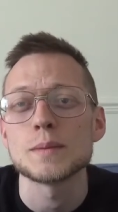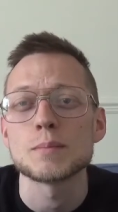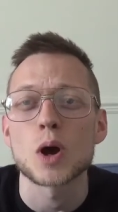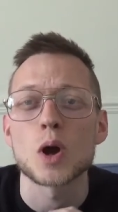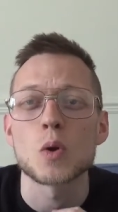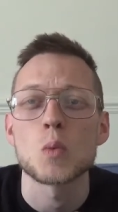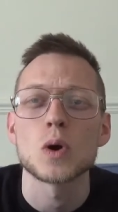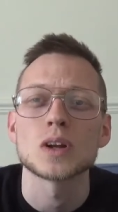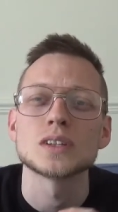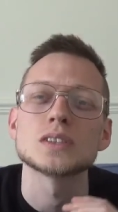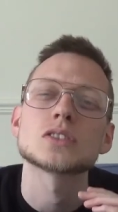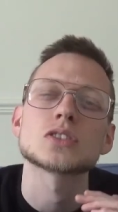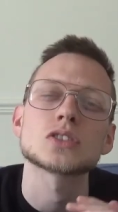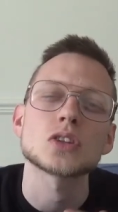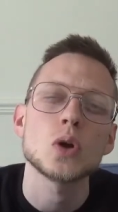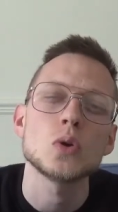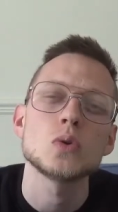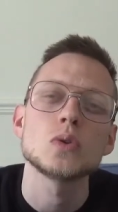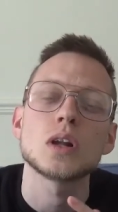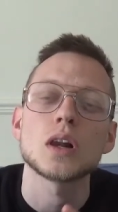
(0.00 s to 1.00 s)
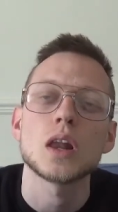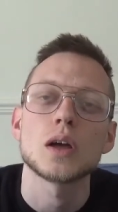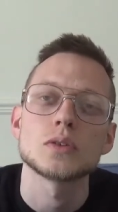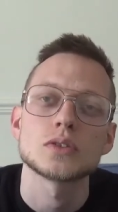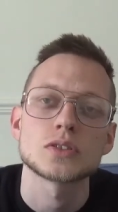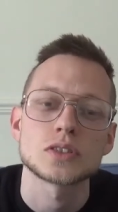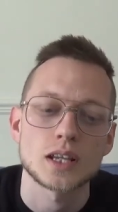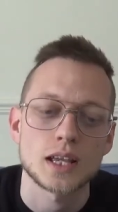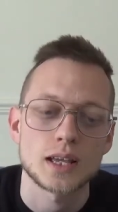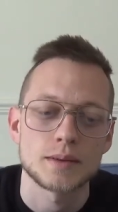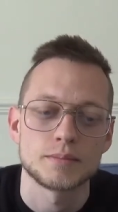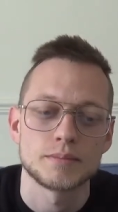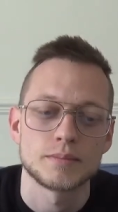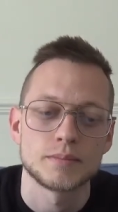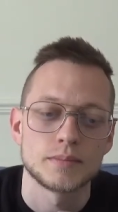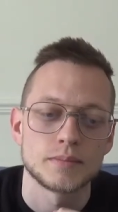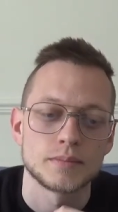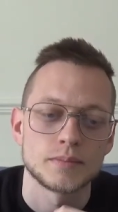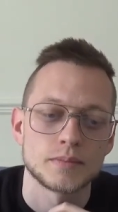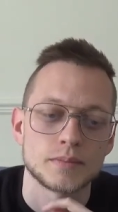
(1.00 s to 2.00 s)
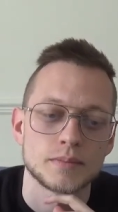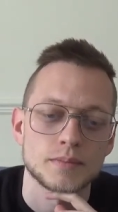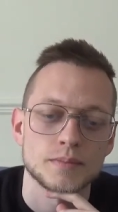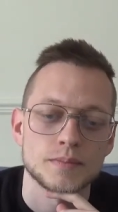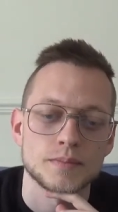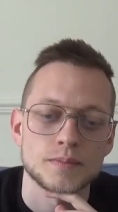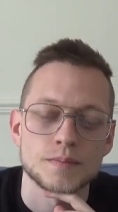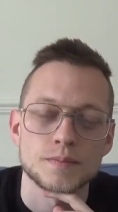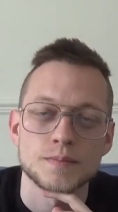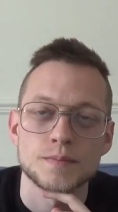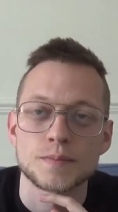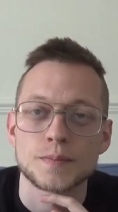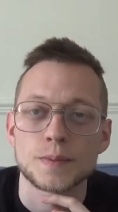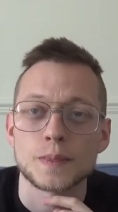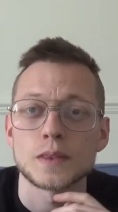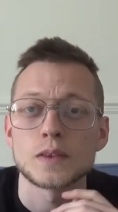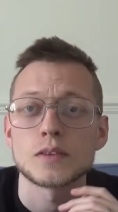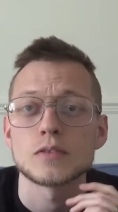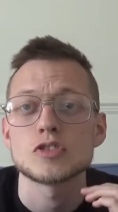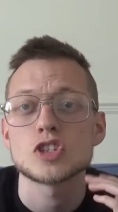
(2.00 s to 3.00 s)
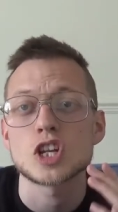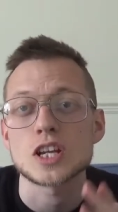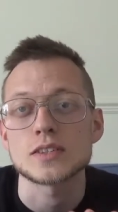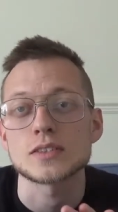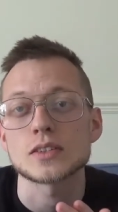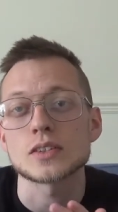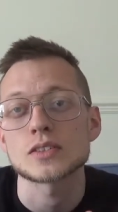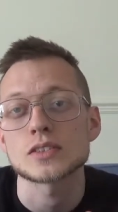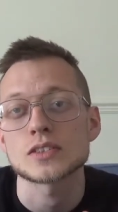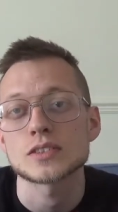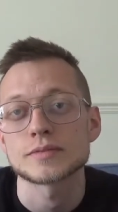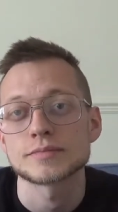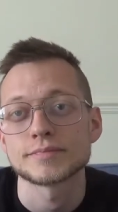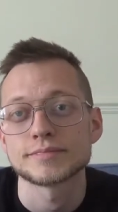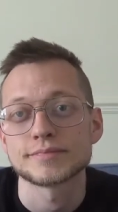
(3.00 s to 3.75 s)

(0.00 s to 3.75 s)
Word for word: by one so close to him Jesus.